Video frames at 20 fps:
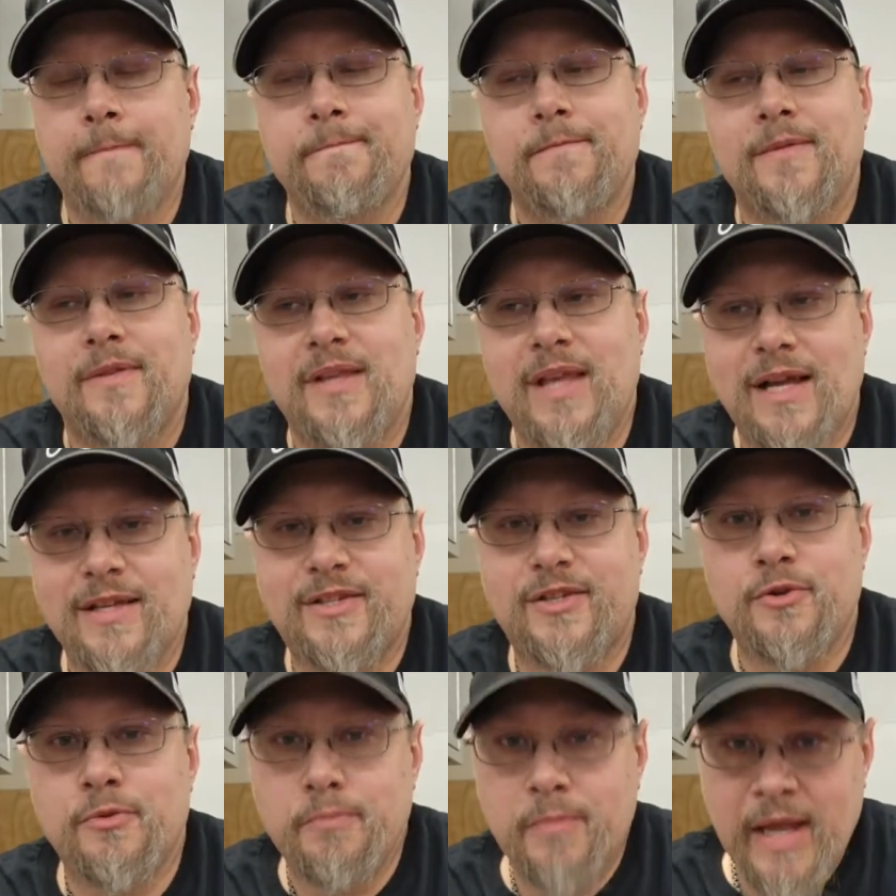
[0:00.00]

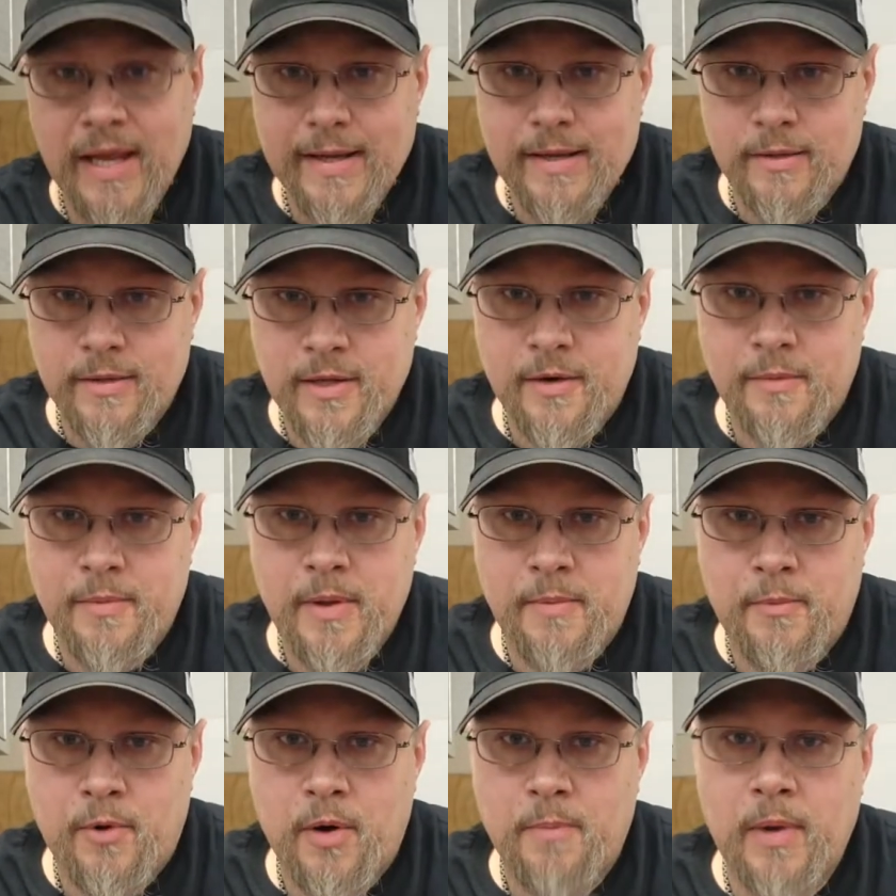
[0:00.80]
Yes, you make a little
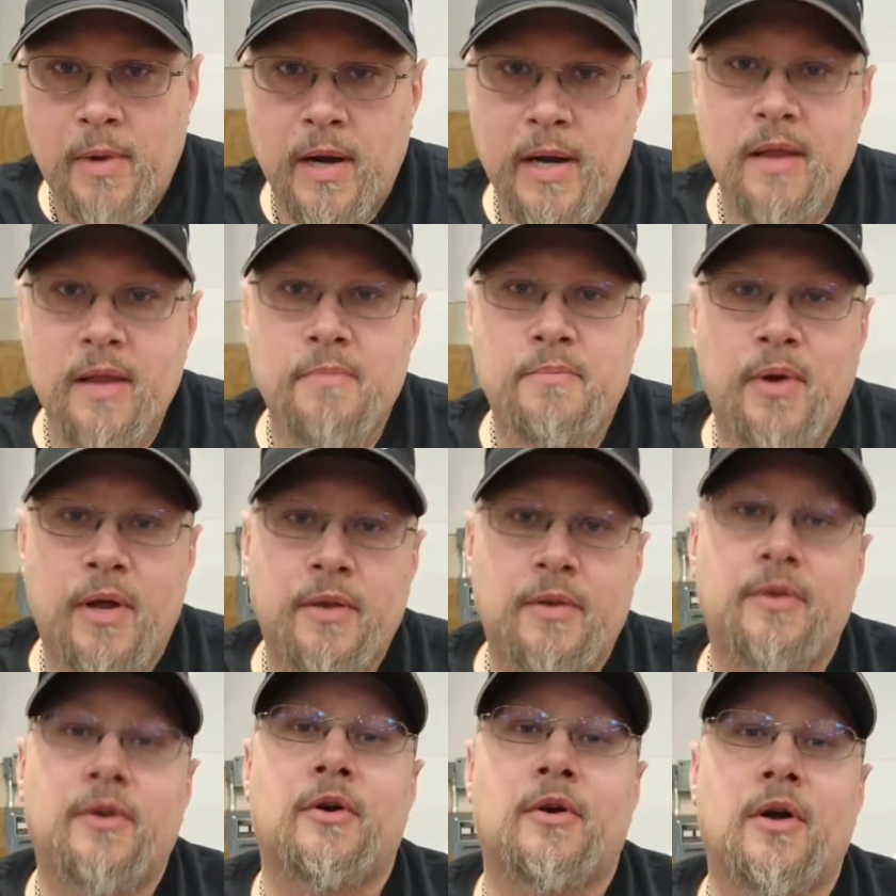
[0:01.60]
bit more money,
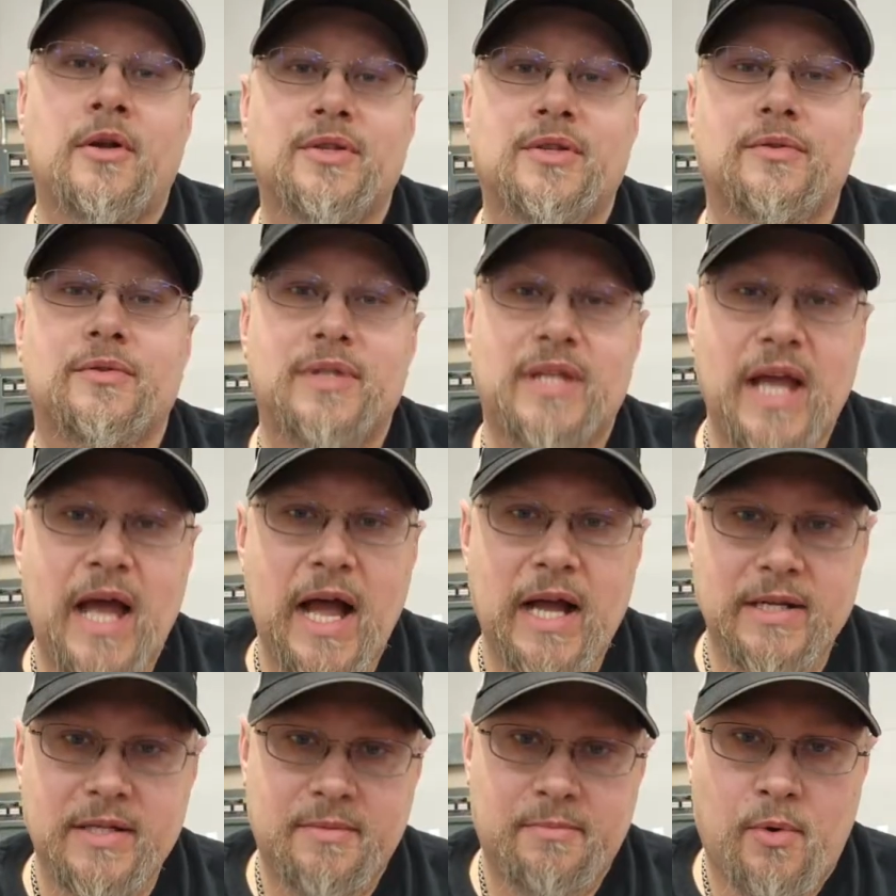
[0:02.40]
but you're also
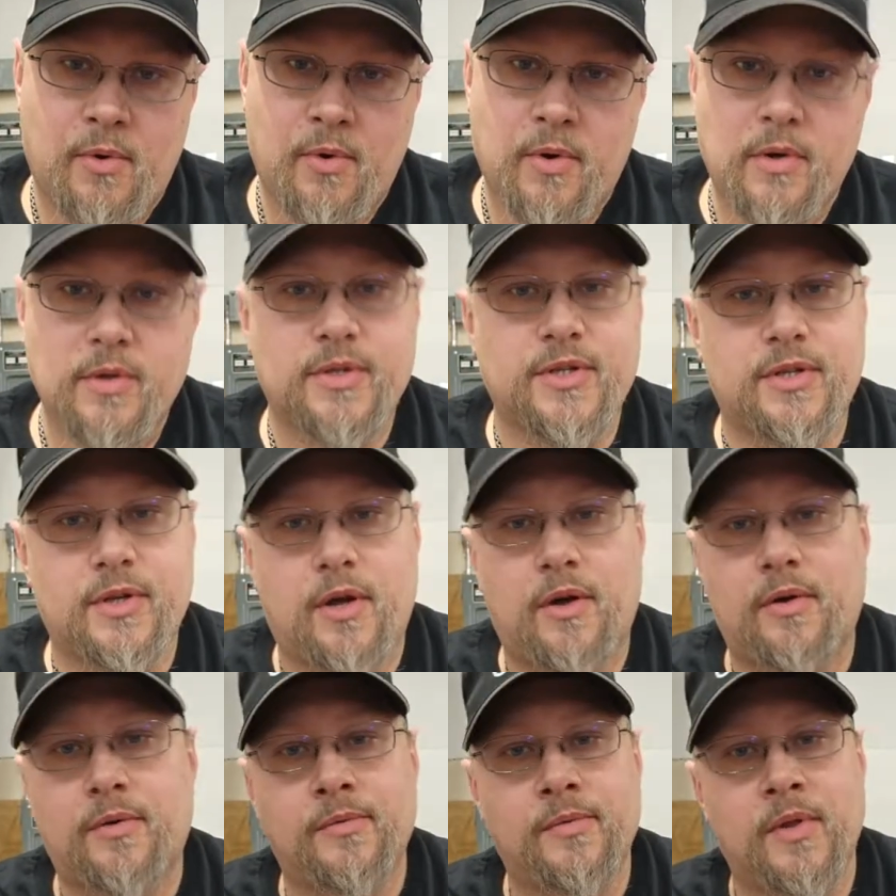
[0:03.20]
taxed more.
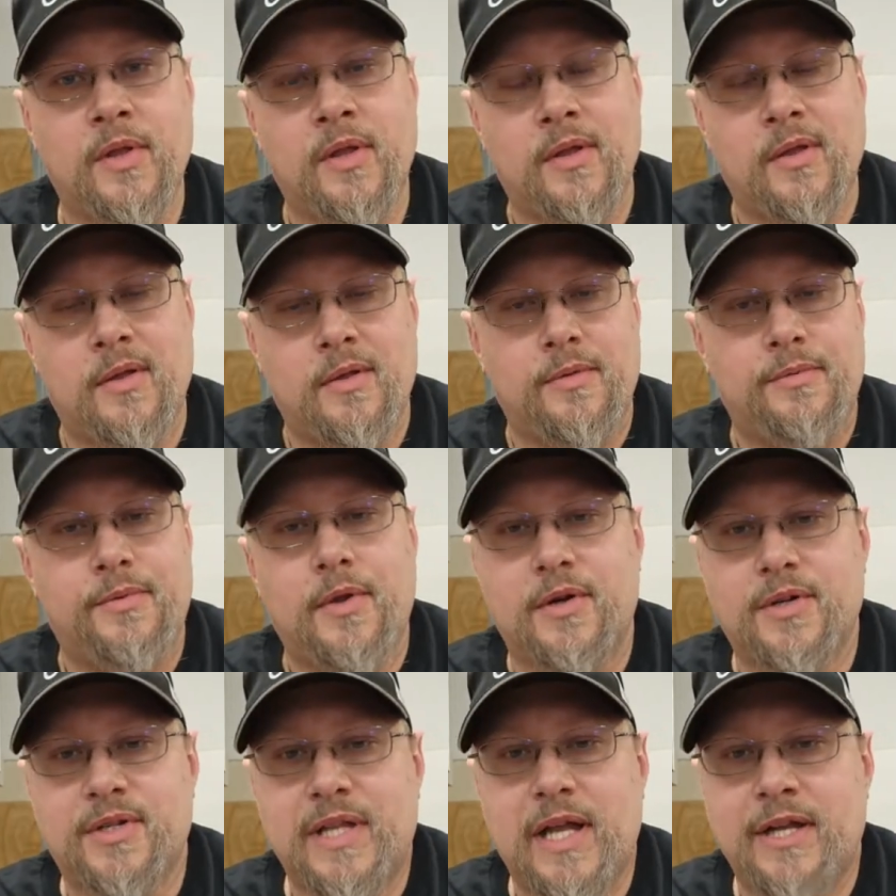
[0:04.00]
So
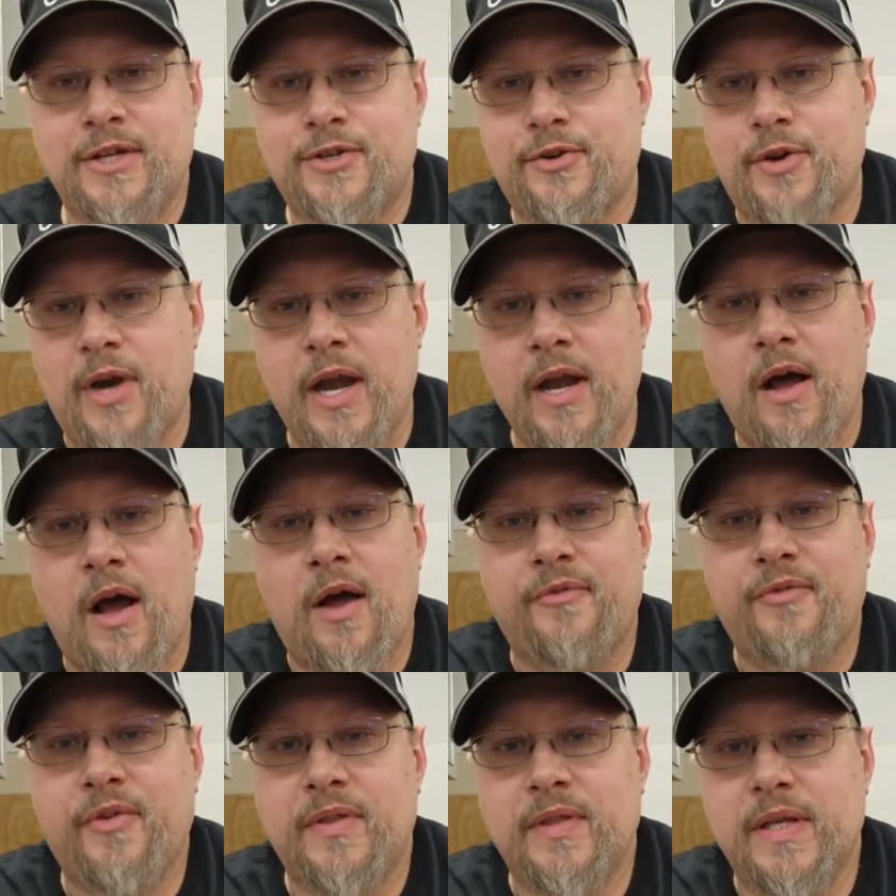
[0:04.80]
there's that
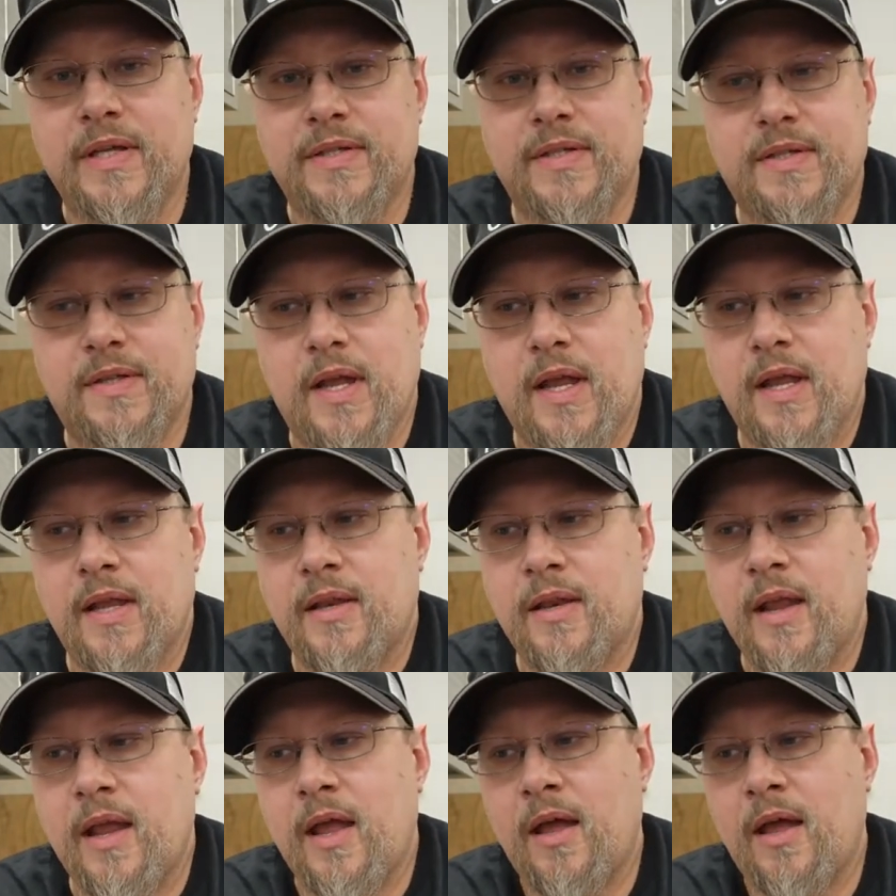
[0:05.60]
trade-off in this state.